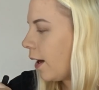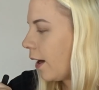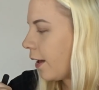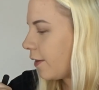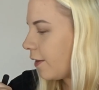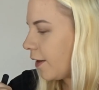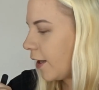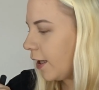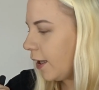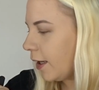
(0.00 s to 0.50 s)
I
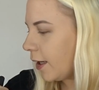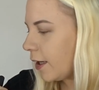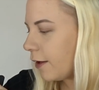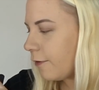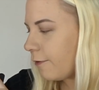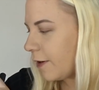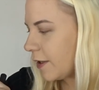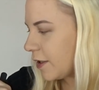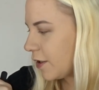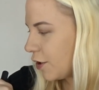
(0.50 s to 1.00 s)
think
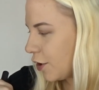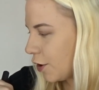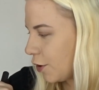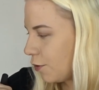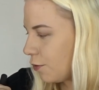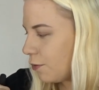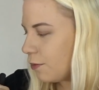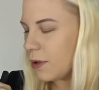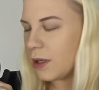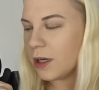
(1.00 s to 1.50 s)
if it's
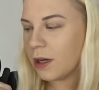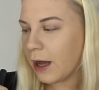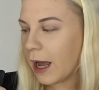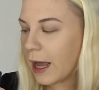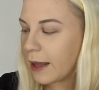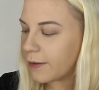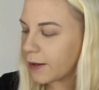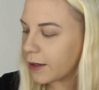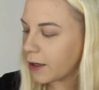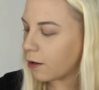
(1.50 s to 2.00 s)
too
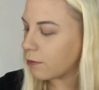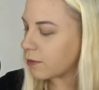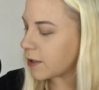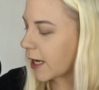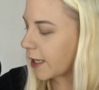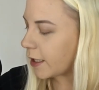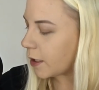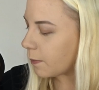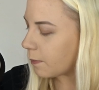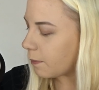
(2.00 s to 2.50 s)
light, then I'll
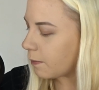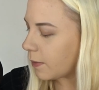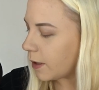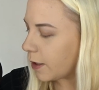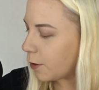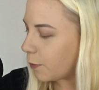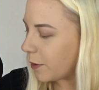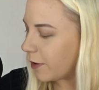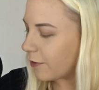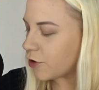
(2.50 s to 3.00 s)
take a
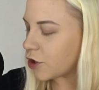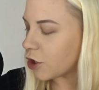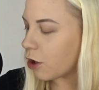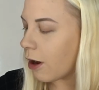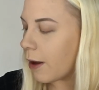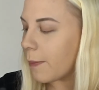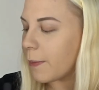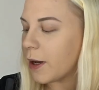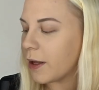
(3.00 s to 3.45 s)
little bit of chai,